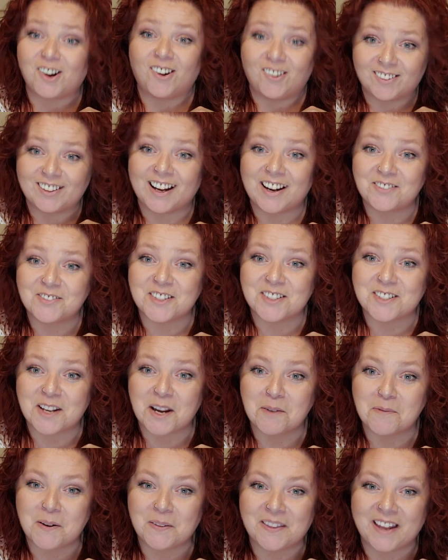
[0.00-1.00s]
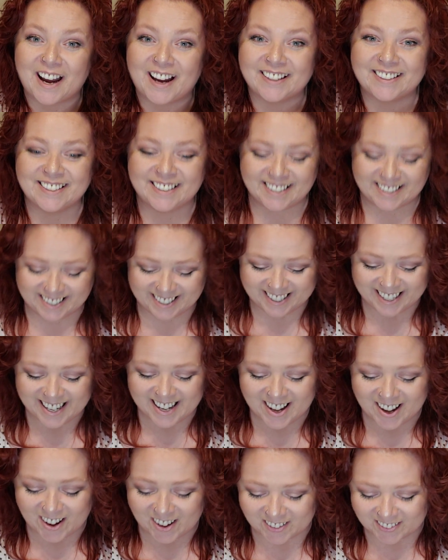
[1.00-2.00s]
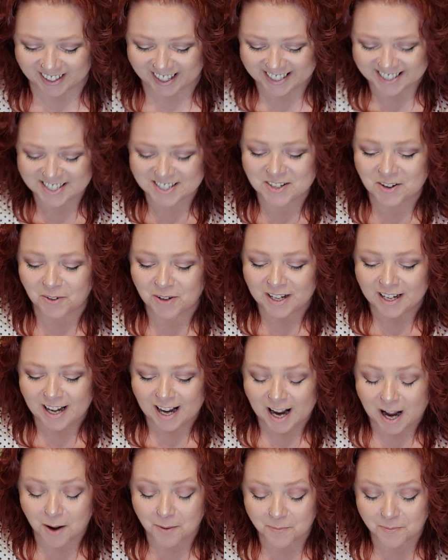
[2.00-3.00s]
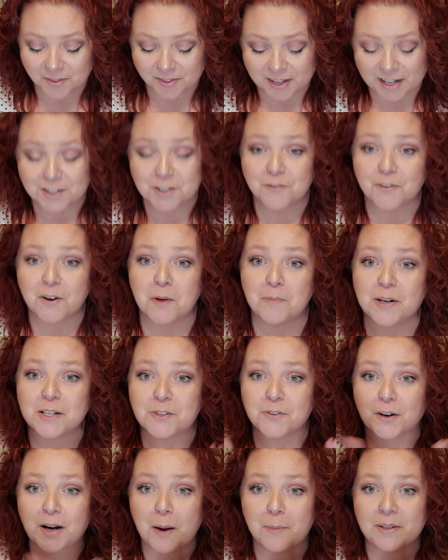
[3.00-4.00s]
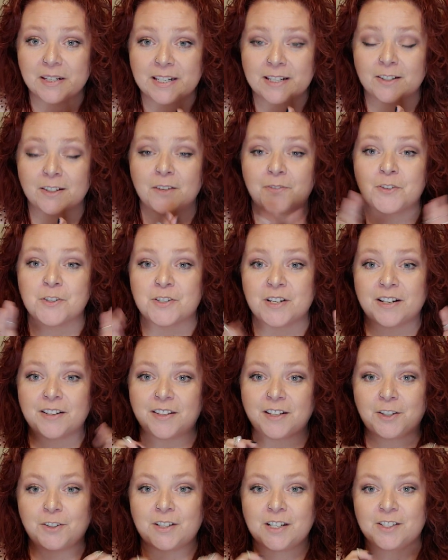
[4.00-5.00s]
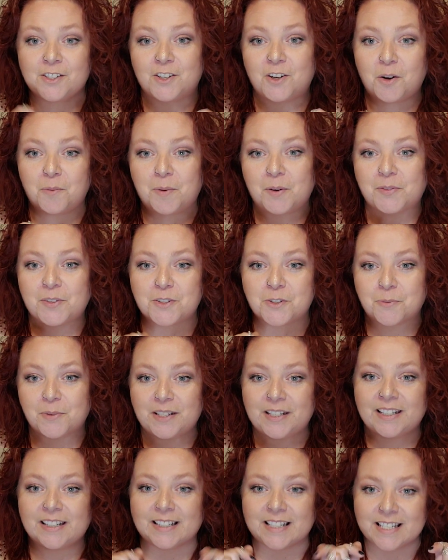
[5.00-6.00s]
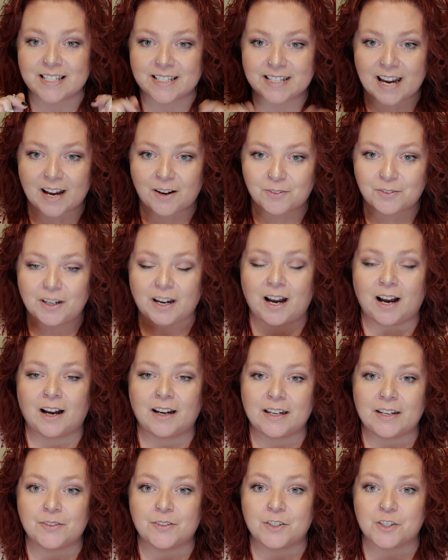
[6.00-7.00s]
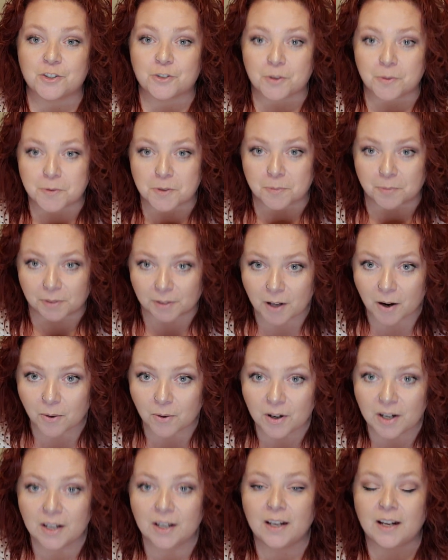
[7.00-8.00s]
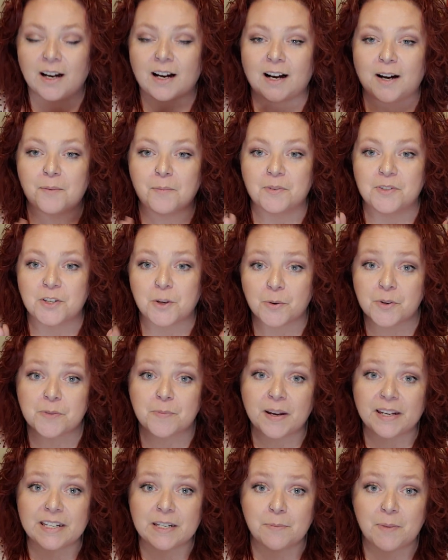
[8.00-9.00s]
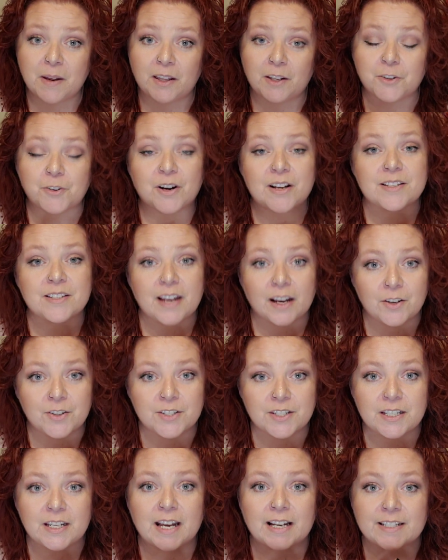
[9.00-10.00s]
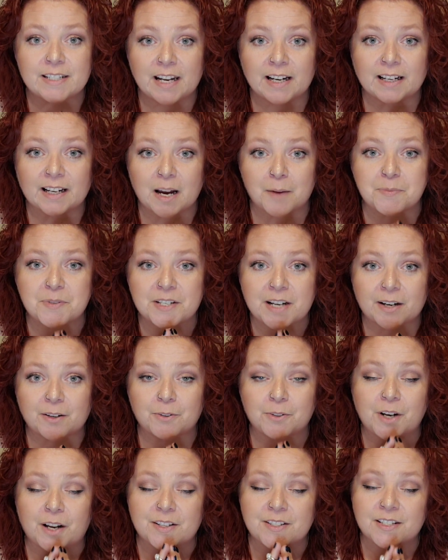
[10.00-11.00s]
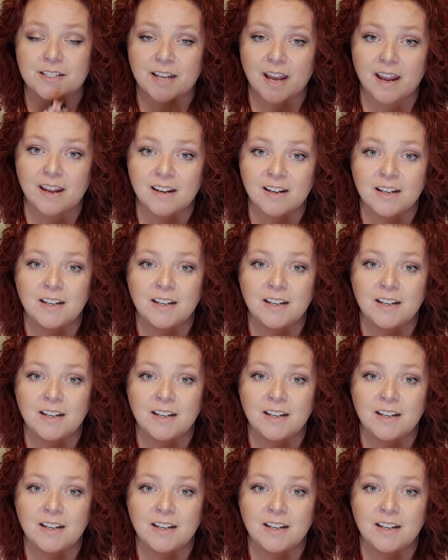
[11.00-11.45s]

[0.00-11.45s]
all I have to say about that. All right, so thank you very much for coming here. If there's anything you need to know about this reading, it is down in the description below. So is my email address, elsie@tenofcupstarot.ca.